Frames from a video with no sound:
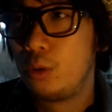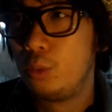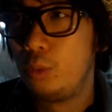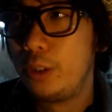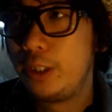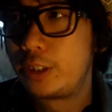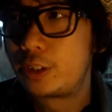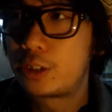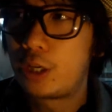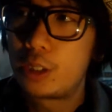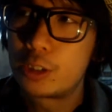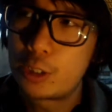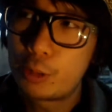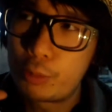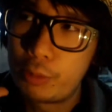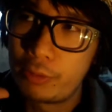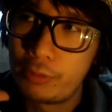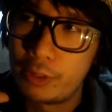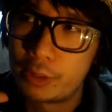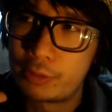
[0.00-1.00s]
we start
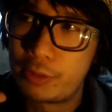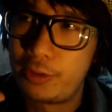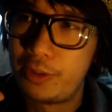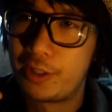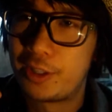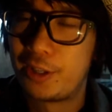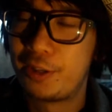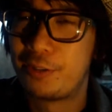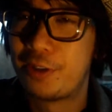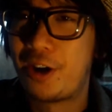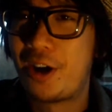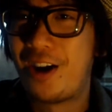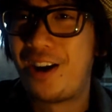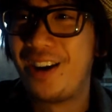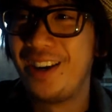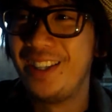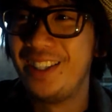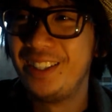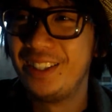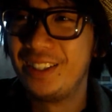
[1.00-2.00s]
off with this very kind of
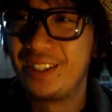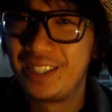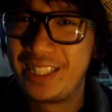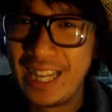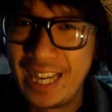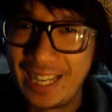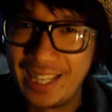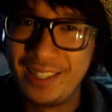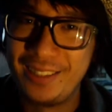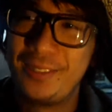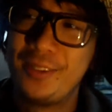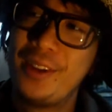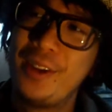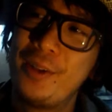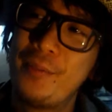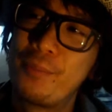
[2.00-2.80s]
high, again,